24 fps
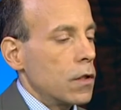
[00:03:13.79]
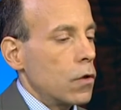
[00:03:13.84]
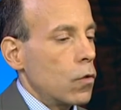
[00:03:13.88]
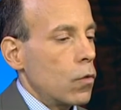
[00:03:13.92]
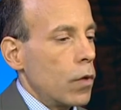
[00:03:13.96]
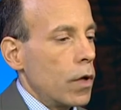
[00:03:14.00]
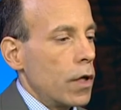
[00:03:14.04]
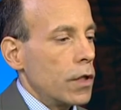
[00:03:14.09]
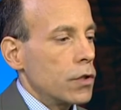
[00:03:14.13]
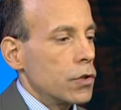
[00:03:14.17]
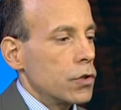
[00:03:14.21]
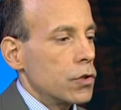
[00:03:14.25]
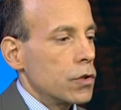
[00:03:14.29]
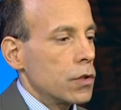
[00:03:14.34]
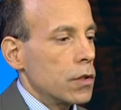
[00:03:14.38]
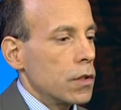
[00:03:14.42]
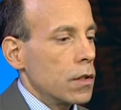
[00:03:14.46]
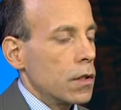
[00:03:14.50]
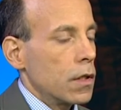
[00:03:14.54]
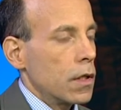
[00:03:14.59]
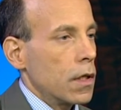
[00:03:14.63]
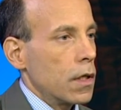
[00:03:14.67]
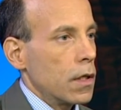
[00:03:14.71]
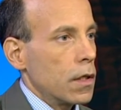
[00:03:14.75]

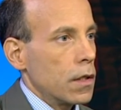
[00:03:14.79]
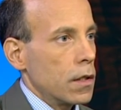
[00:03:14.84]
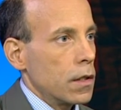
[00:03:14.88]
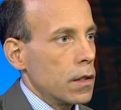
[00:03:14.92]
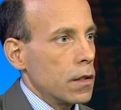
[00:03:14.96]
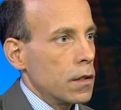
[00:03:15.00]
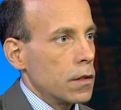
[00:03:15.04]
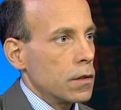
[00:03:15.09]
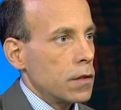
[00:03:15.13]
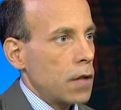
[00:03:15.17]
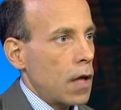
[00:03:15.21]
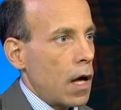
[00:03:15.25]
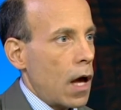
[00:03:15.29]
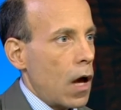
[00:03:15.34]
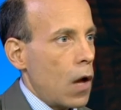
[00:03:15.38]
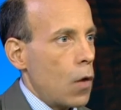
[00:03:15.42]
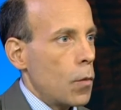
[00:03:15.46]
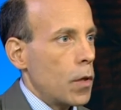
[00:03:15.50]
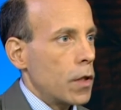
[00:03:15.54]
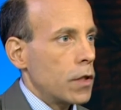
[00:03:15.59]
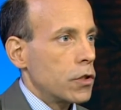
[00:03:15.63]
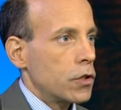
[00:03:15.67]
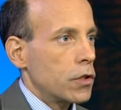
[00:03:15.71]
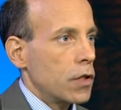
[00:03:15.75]
question is how
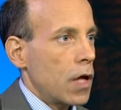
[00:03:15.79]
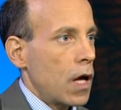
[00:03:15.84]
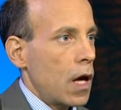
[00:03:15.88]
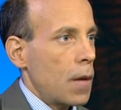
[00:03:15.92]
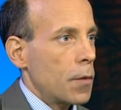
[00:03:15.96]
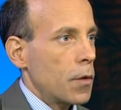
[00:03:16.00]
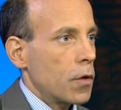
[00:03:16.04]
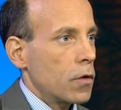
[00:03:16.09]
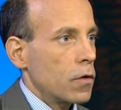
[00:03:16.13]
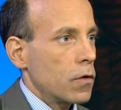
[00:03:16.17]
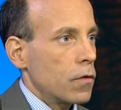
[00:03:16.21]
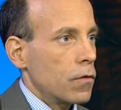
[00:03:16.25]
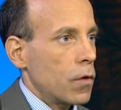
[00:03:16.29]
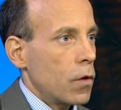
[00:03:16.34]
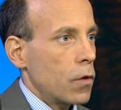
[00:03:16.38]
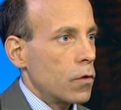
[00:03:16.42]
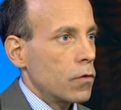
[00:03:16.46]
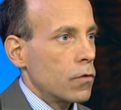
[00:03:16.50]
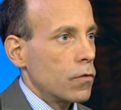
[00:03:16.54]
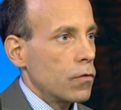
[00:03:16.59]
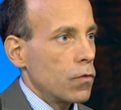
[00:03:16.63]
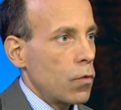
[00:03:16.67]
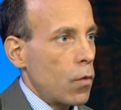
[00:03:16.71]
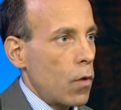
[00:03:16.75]
much time he'll devote
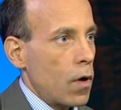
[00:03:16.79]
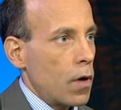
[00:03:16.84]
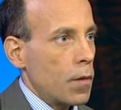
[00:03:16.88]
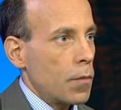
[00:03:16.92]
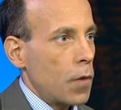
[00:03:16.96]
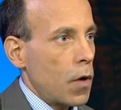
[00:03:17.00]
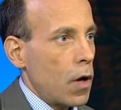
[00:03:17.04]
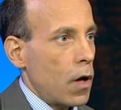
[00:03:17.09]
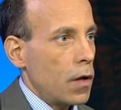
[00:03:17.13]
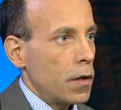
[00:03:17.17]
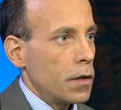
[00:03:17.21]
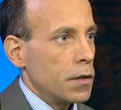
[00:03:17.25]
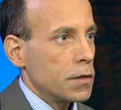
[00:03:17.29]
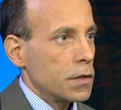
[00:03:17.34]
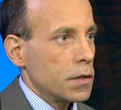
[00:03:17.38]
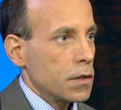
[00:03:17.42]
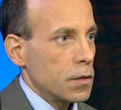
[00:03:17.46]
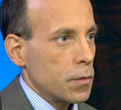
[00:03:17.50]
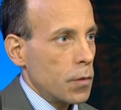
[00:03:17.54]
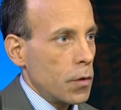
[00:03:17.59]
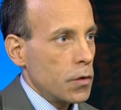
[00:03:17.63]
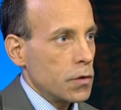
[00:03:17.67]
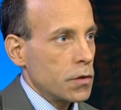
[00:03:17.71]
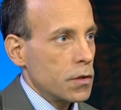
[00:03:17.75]
to foreign policy as
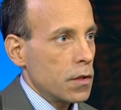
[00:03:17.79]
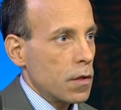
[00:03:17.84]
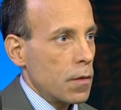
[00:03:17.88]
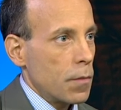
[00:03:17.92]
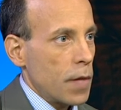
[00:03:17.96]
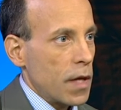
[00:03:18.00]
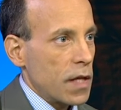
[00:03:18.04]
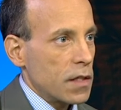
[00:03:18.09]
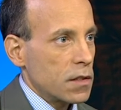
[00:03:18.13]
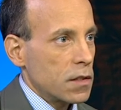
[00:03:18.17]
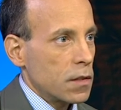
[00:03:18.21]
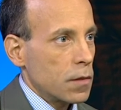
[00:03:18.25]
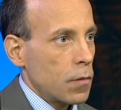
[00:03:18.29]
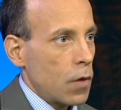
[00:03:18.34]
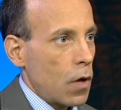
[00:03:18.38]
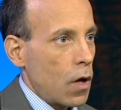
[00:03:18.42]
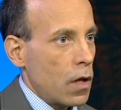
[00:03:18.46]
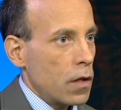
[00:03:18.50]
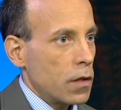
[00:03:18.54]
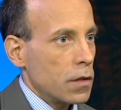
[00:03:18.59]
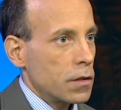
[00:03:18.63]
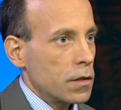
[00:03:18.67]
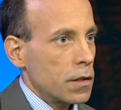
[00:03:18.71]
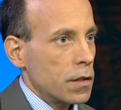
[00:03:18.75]
opposed to domestic
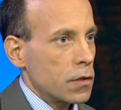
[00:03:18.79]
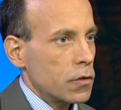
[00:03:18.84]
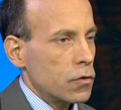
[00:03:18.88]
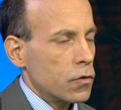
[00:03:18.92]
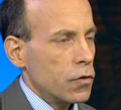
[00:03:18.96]
politics.